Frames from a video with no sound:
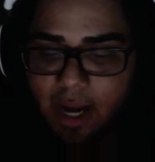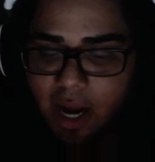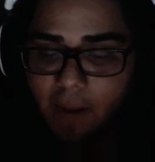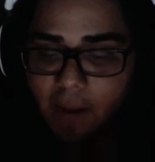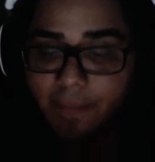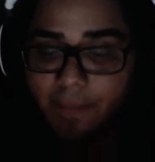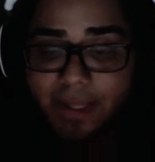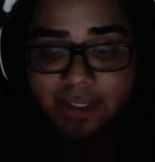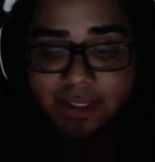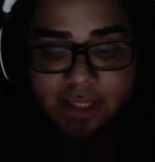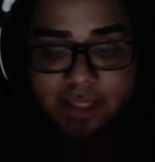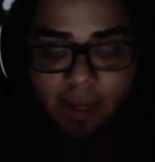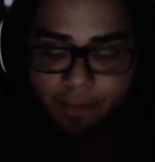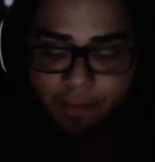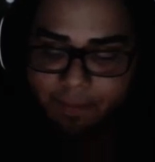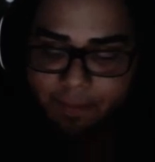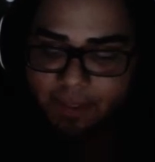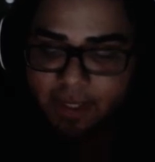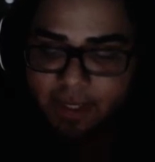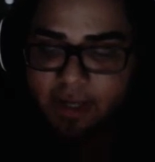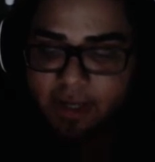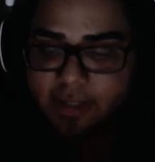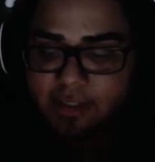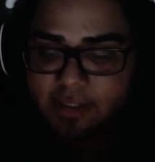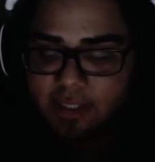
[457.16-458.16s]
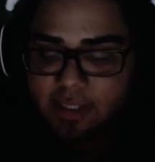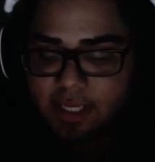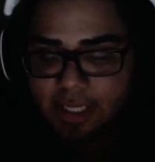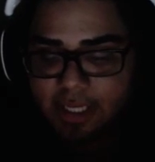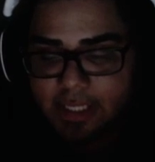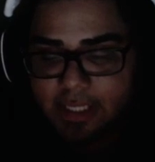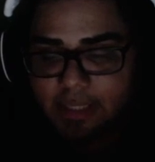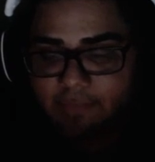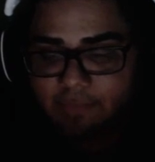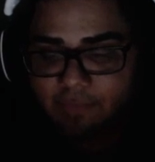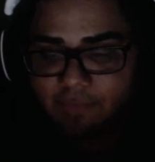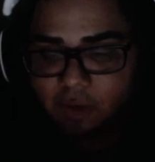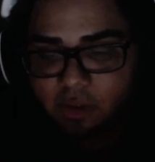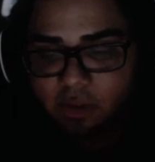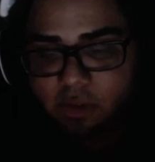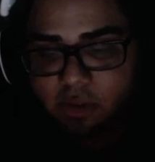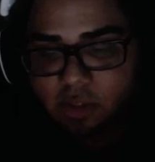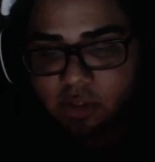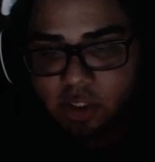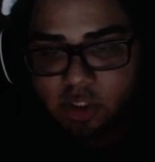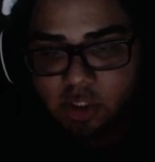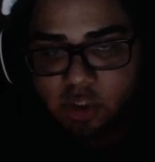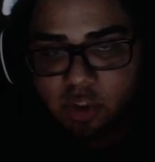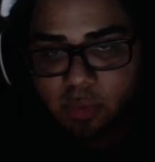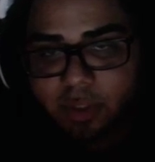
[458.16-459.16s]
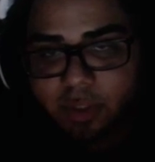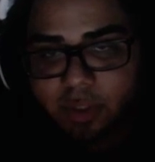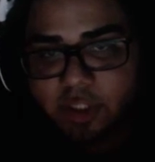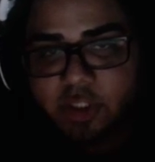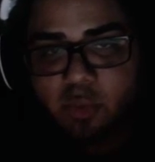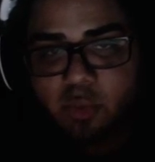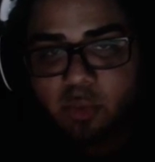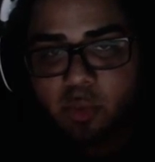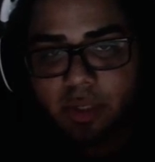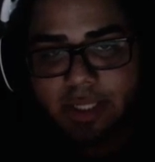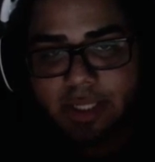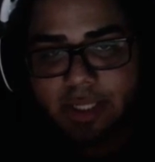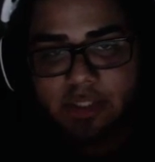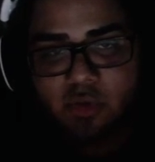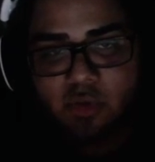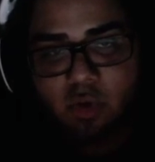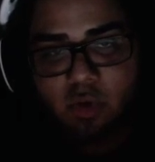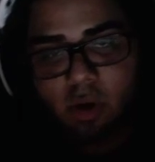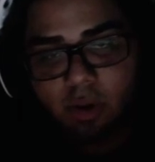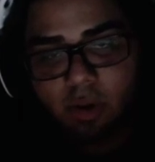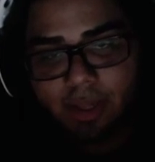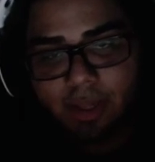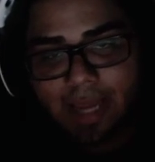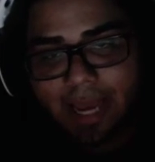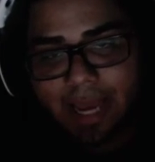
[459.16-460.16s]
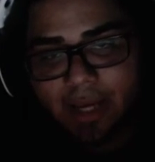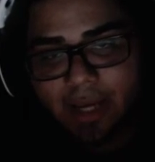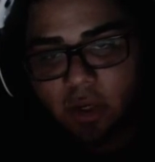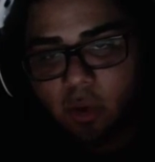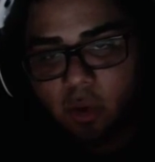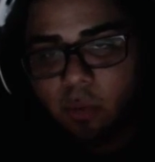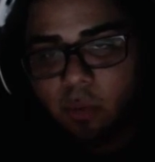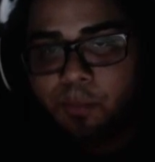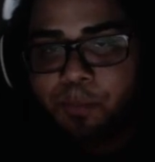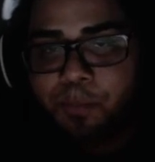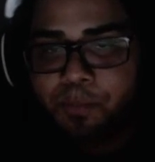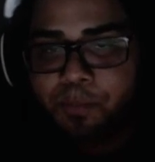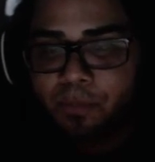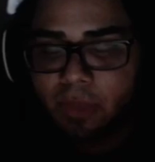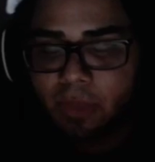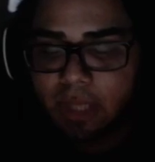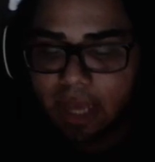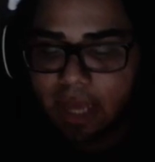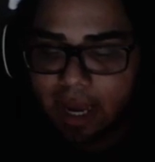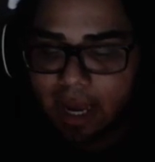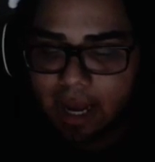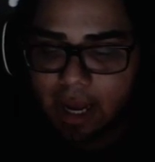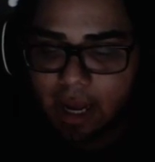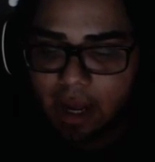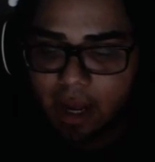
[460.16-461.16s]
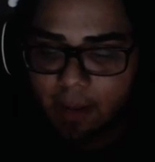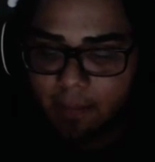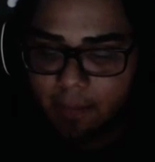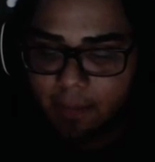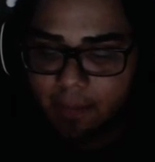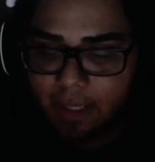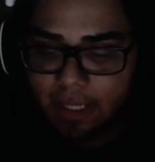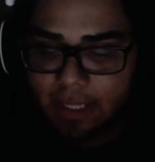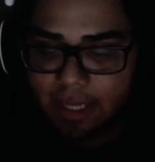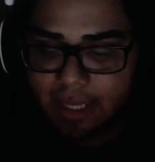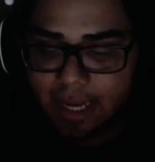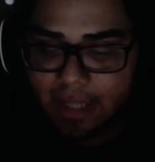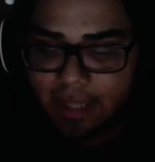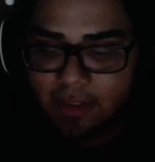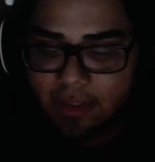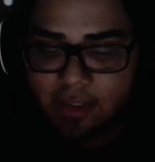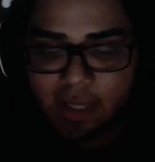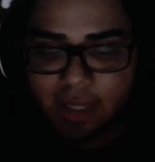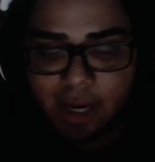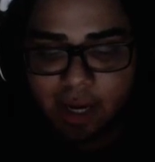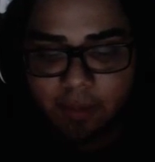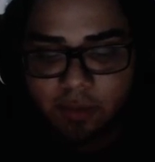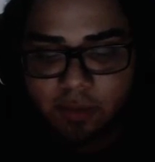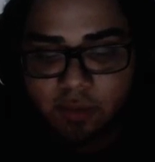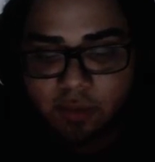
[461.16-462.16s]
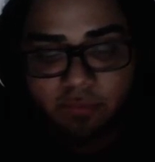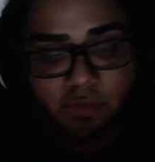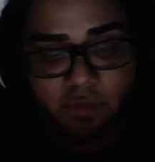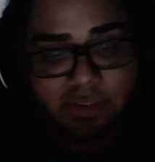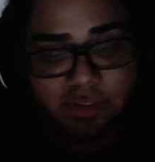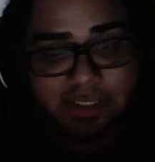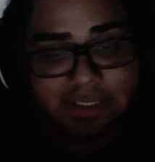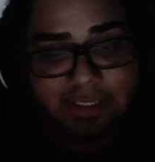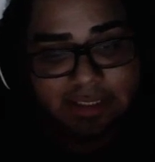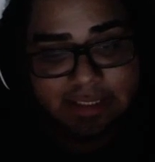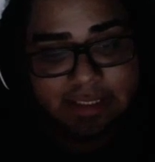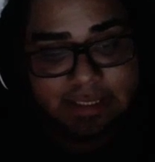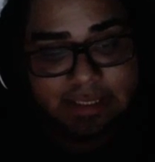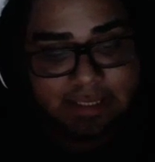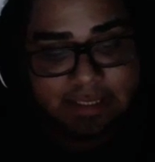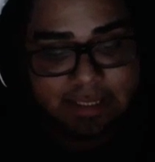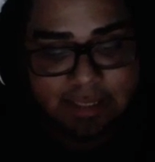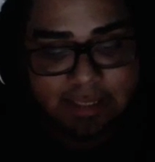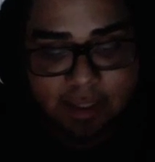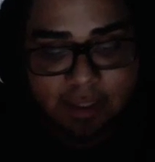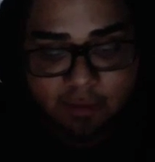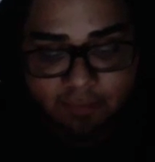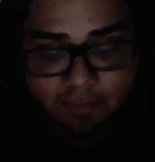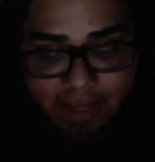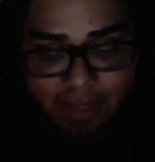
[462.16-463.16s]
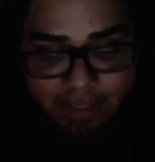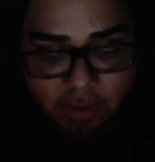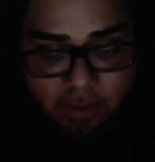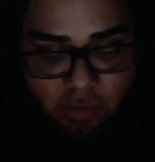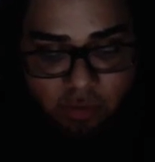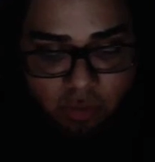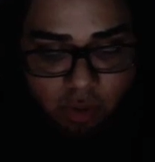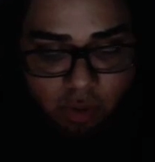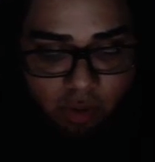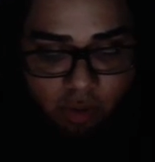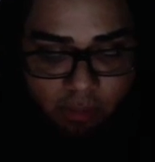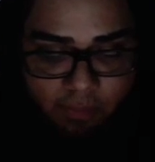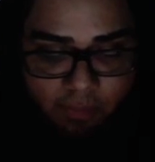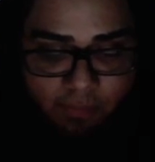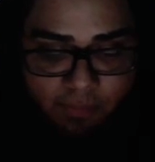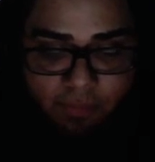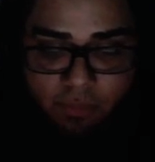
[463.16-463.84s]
mix-up. Because in Voldo's situation where he's crawling at you, he has the option for 66 out of Mantis Crawl.